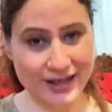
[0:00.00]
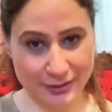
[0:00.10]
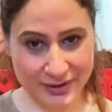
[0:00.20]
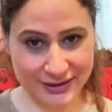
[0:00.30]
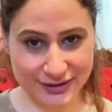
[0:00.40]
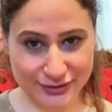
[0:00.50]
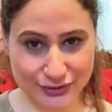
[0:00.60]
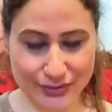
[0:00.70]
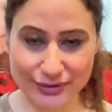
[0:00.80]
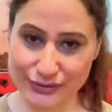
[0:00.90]
Hey my dear
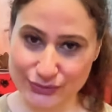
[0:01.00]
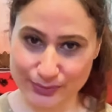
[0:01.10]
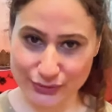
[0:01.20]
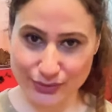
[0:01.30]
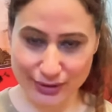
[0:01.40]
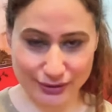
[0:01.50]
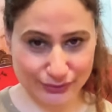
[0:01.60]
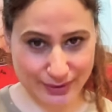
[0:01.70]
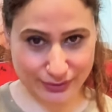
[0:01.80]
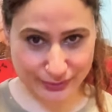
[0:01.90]
Taurus, hope you all are
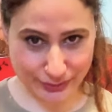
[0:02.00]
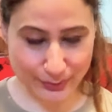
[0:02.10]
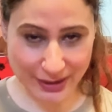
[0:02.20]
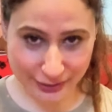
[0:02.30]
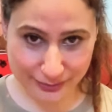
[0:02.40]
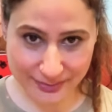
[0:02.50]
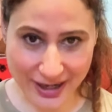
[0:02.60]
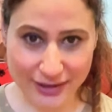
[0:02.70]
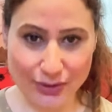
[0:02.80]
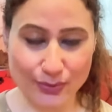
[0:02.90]
doing good. Welcome
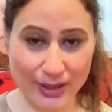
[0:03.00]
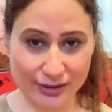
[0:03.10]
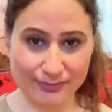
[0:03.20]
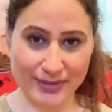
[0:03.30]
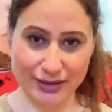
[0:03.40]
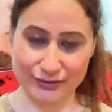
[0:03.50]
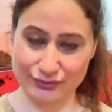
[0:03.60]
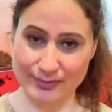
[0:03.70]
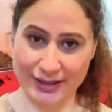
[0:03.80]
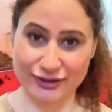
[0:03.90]
back or welcome back
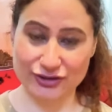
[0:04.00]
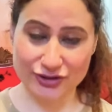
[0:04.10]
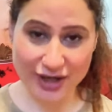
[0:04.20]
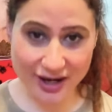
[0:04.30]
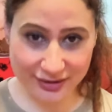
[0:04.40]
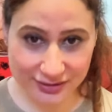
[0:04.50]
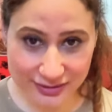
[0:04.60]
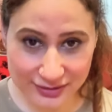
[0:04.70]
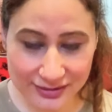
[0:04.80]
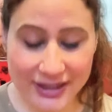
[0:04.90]
to my
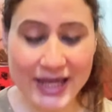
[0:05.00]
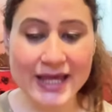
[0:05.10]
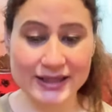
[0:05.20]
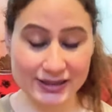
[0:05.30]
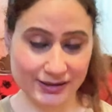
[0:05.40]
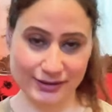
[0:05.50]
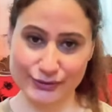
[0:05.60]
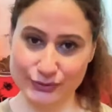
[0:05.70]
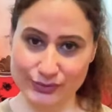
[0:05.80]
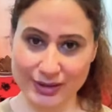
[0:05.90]
channel. This
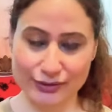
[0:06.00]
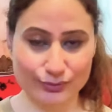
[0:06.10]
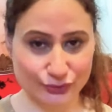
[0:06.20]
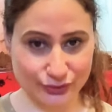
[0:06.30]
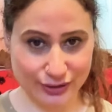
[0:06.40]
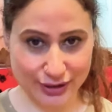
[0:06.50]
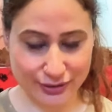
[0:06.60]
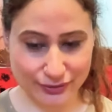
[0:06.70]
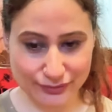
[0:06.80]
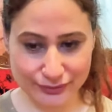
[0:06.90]
is Luna the Moon
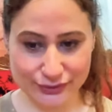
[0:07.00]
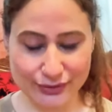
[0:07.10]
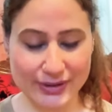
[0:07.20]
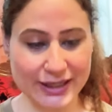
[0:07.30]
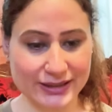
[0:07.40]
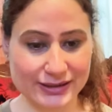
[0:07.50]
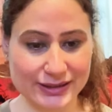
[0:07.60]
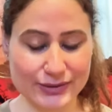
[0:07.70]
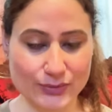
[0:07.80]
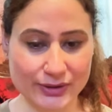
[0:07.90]
Tarot. So let's
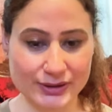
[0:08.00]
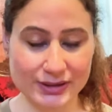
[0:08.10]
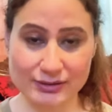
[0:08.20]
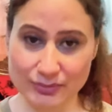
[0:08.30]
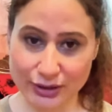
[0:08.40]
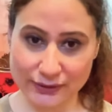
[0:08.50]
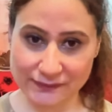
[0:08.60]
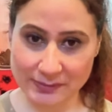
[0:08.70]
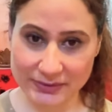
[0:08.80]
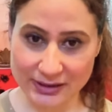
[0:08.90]
see what is the month
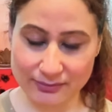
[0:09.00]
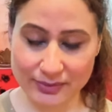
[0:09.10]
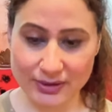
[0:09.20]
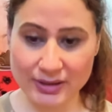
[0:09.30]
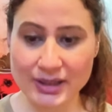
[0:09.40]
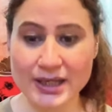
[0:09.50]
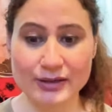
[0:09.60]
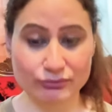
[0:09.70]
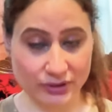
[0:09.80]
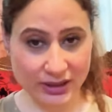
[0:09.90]
of September
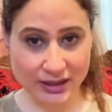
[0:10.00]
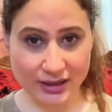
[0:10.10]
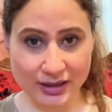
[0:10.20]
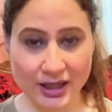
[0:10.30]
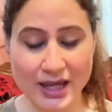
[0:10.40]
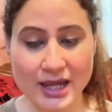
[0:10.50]
bringing